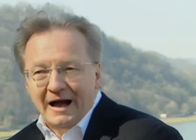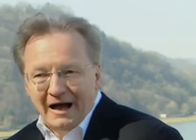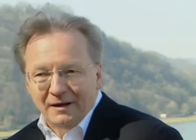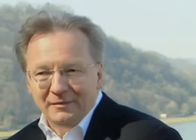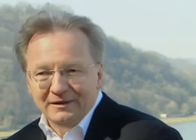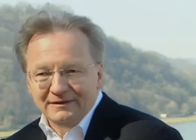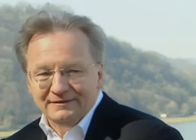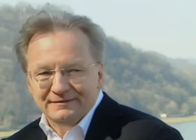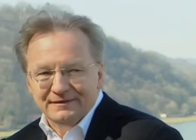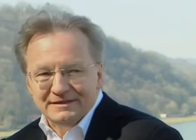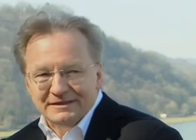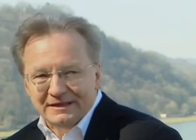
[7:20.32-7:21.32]
But the main
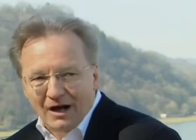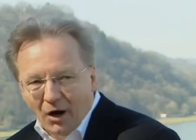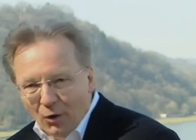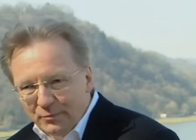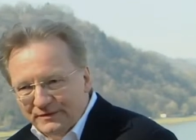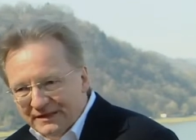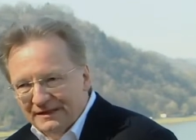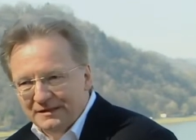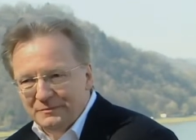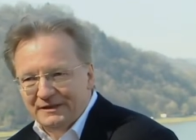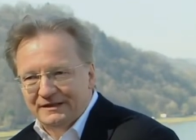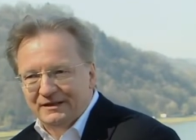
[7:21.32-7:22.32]
thing I got
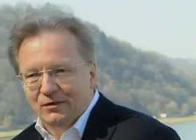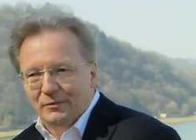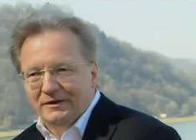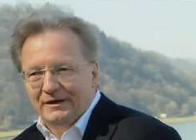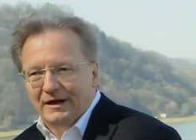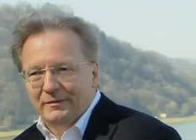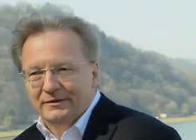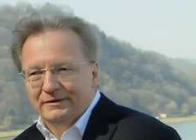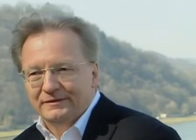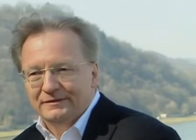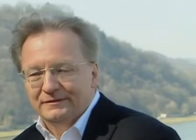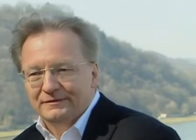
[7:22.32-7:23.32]
out of that one hour
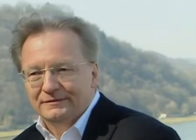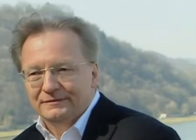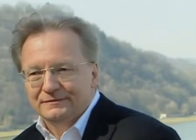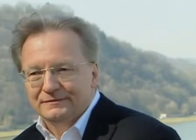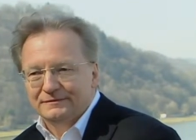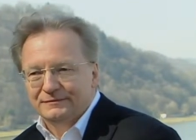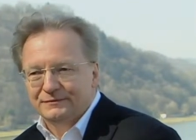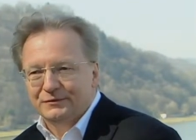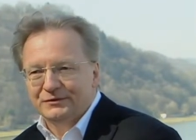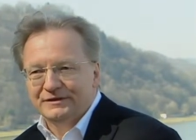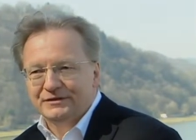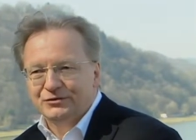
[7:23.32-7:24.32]
was this
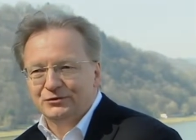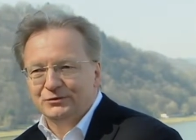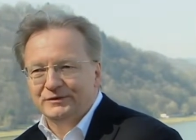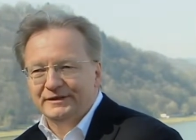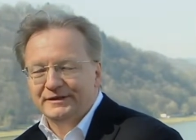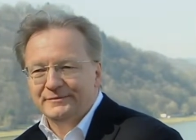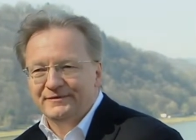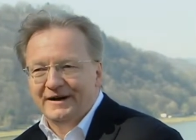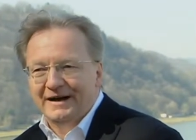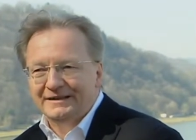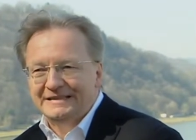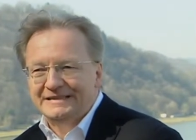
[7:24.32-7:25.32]
kind of
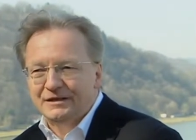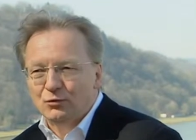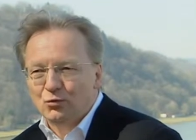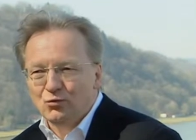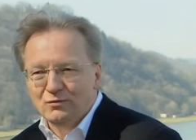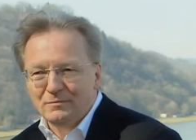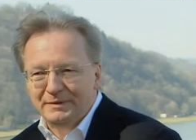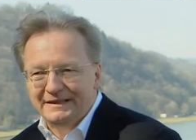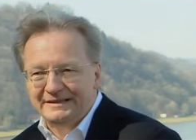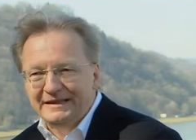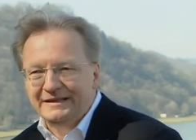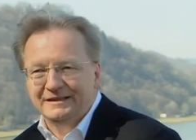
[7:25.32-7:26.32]
absoluteness he
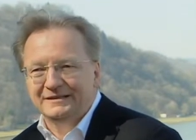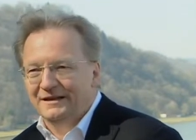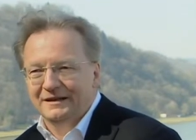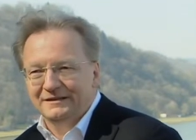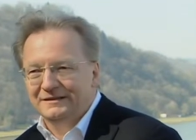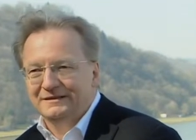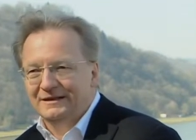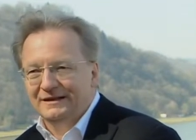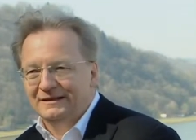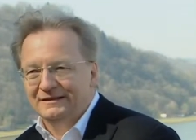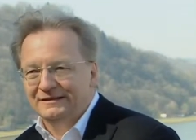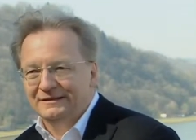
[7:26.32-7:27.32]
exuded, the fire he had